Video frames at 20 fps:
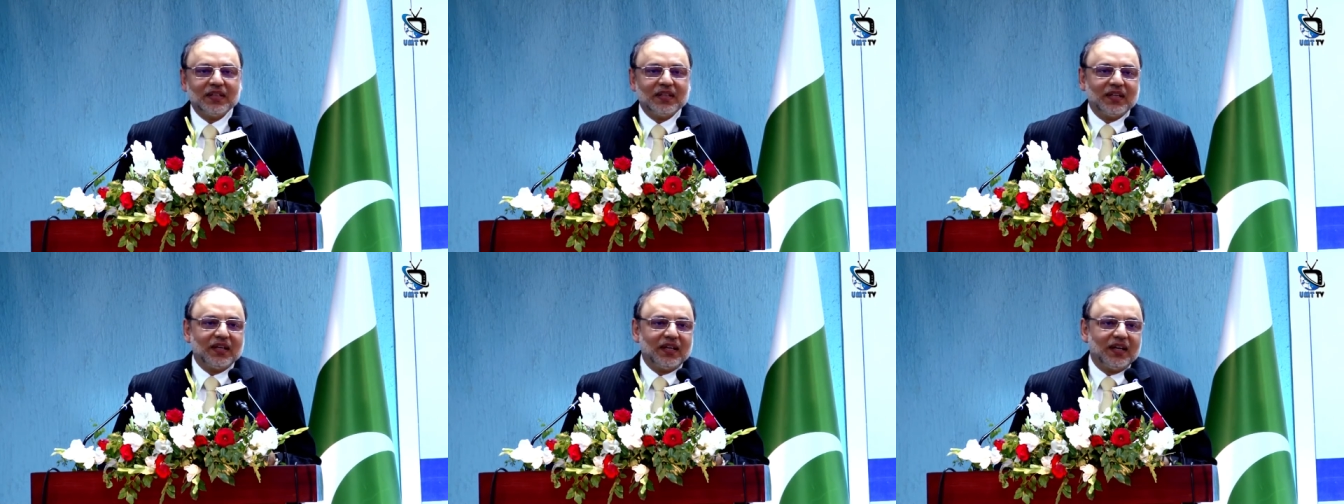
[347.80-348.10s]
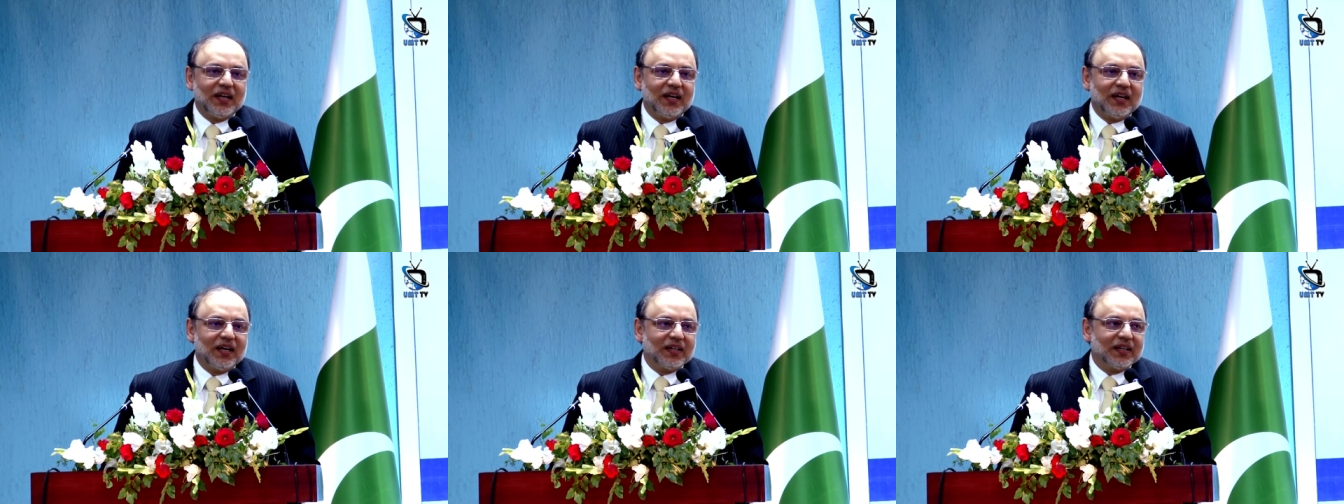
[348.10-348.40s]

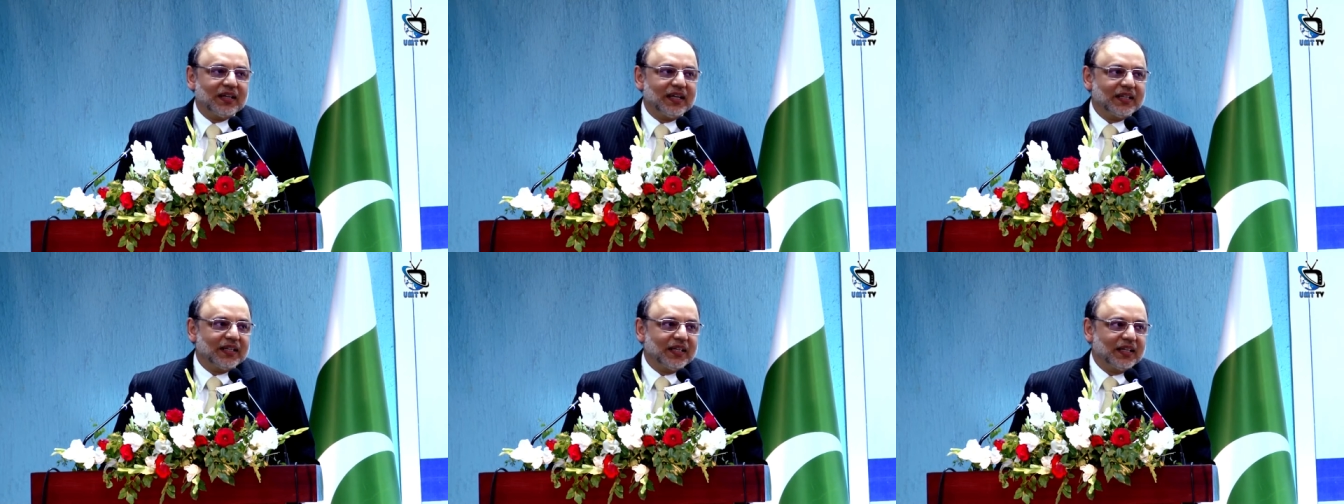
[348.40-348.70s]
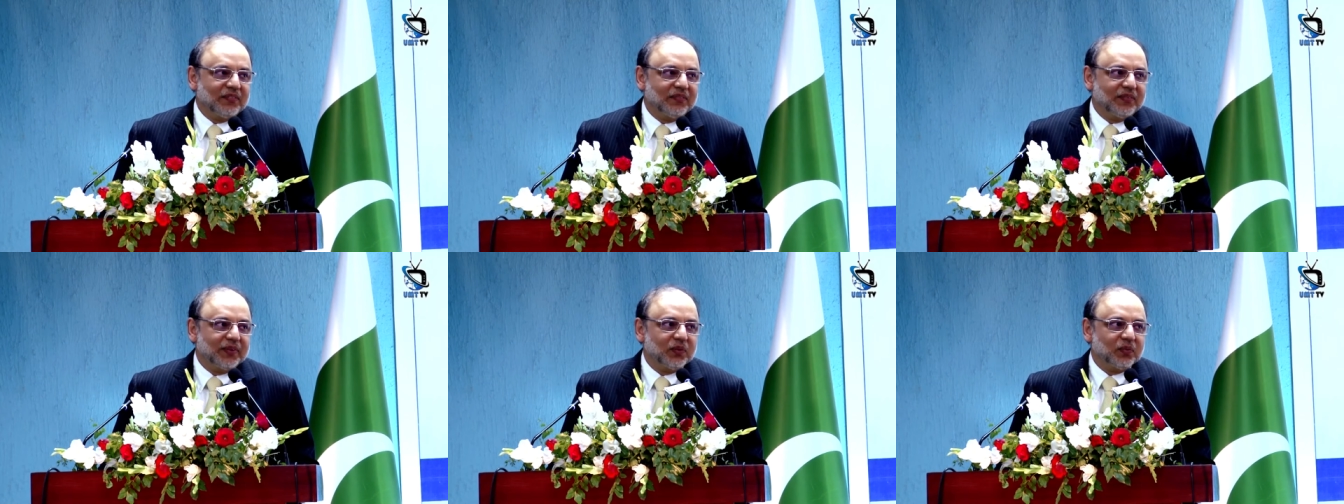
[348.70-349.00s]
uh, and
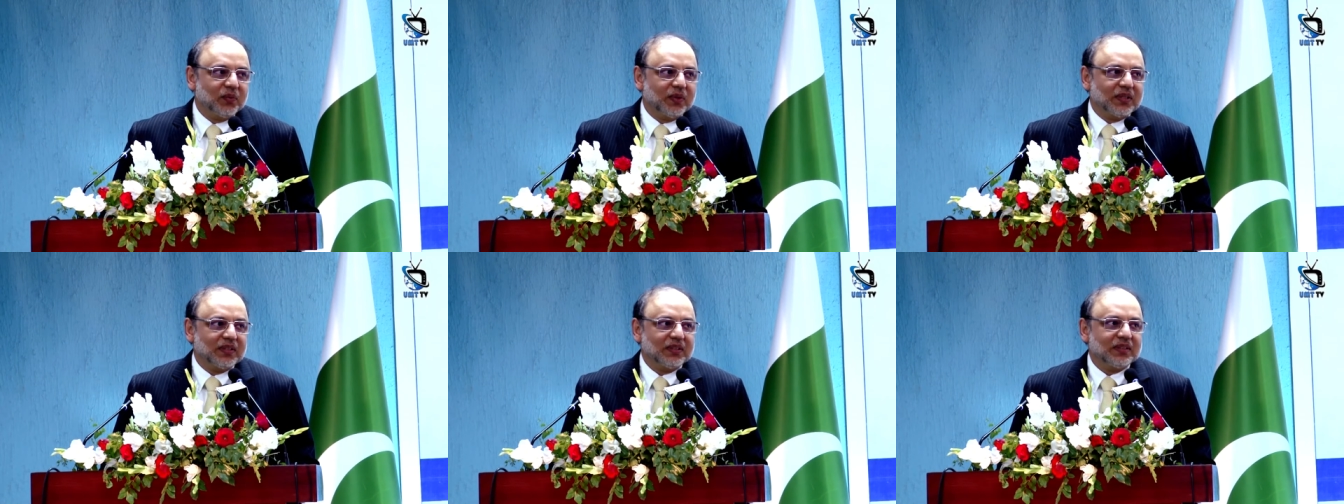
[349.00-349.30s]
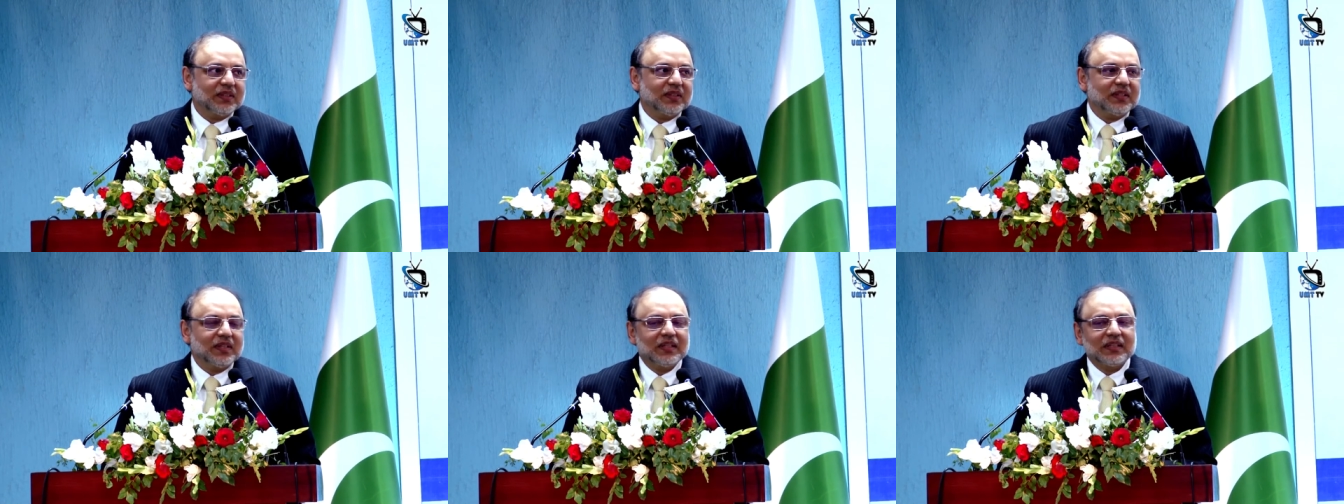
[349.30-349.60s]
everyone
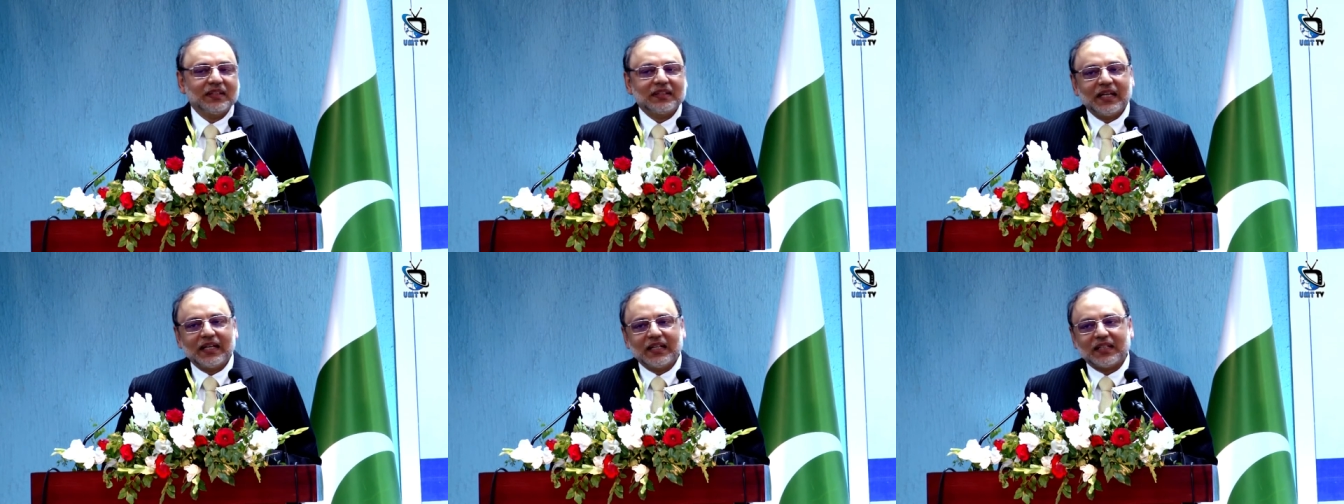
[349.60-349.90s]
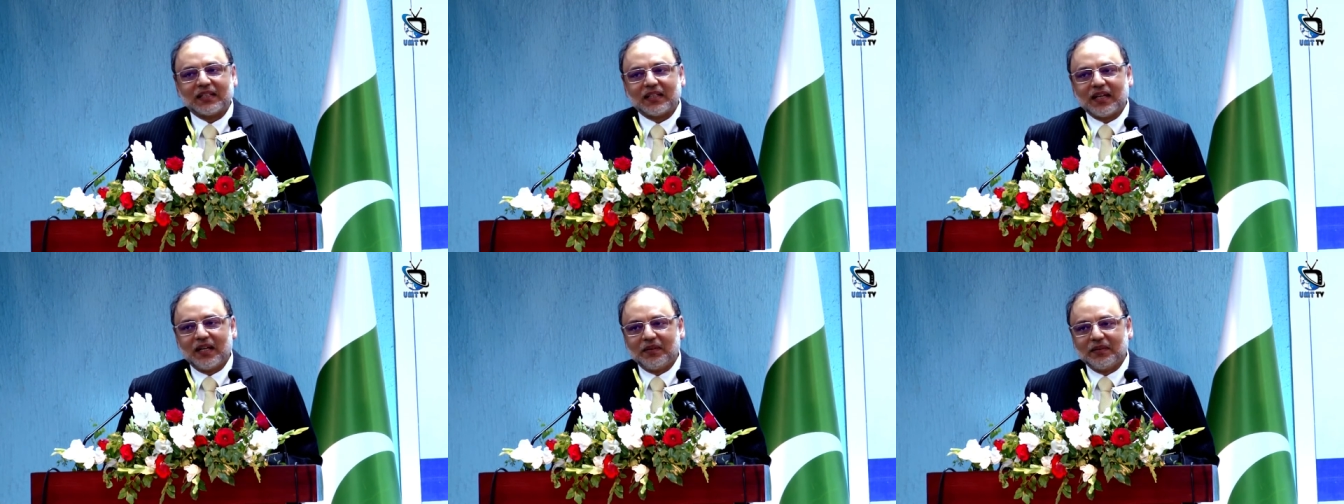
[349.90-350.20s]
that
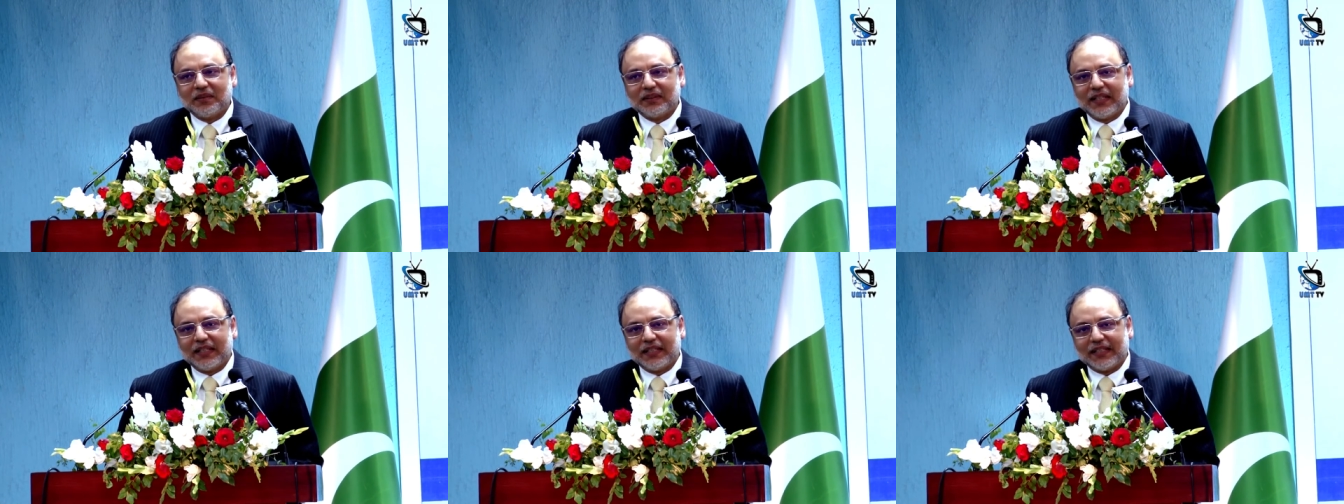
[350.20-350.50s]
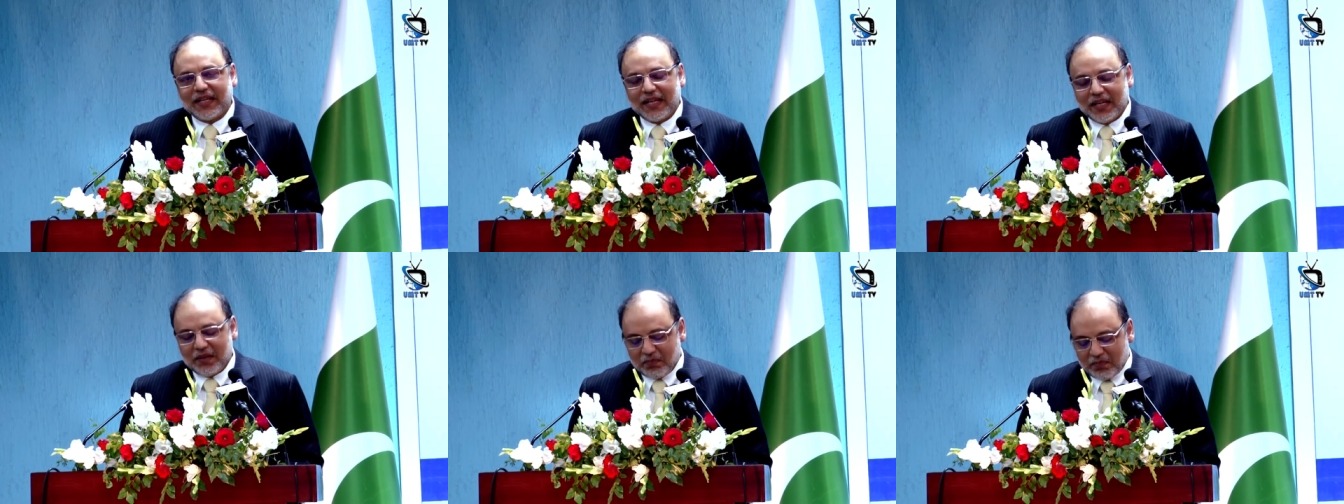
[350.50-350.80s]
that
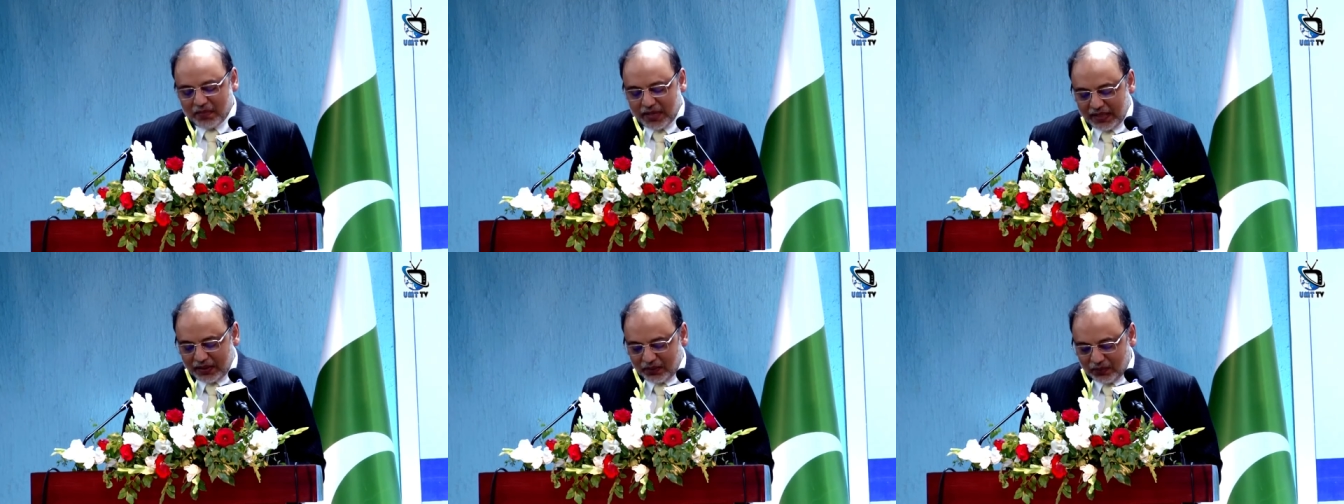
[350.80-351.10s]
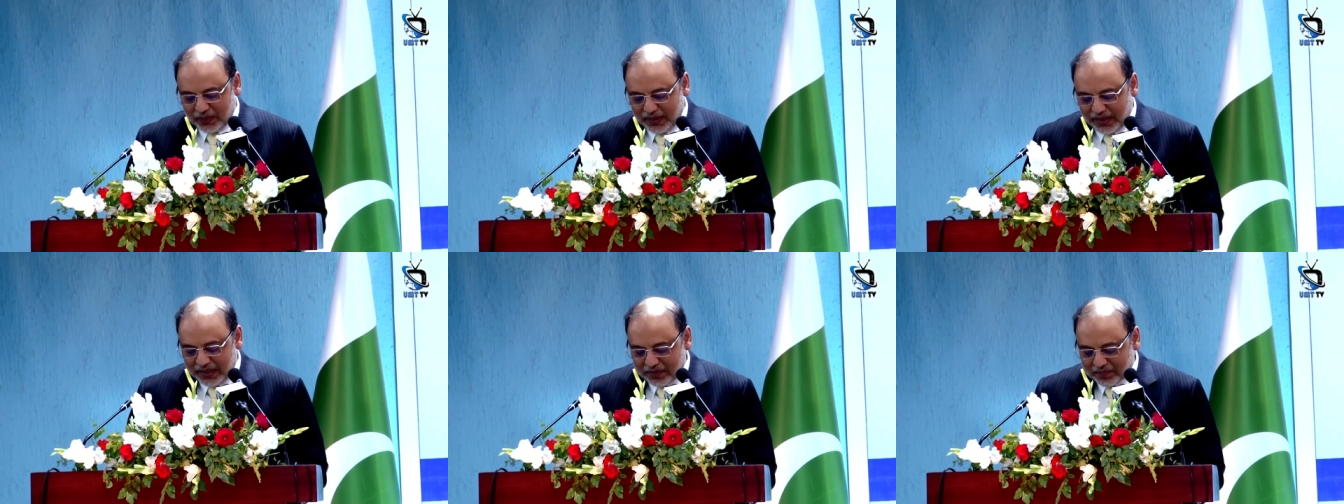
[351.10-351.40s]
came my
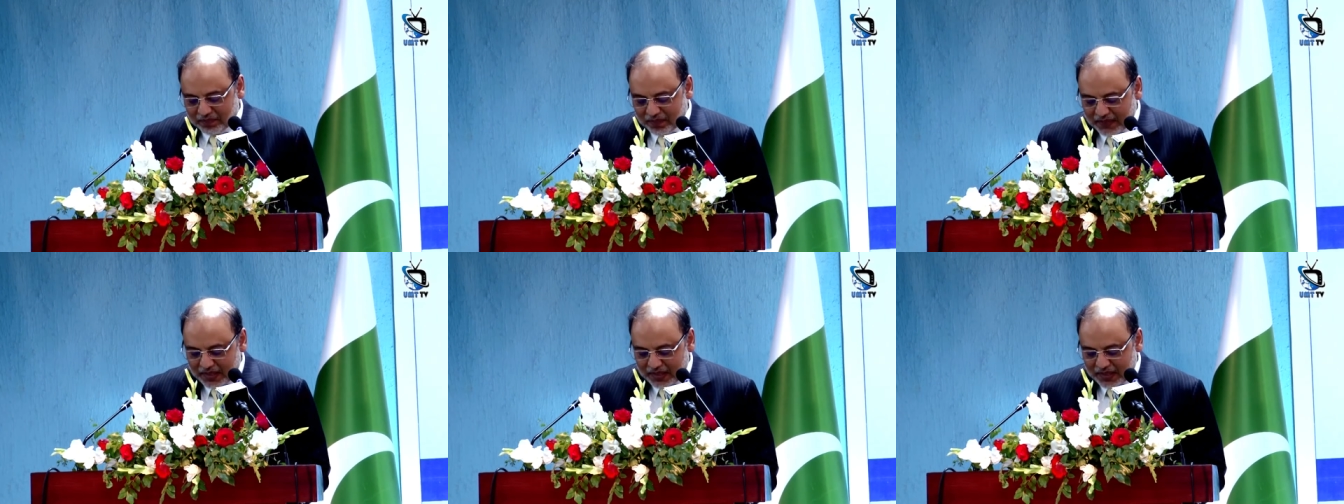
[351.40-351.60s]
way.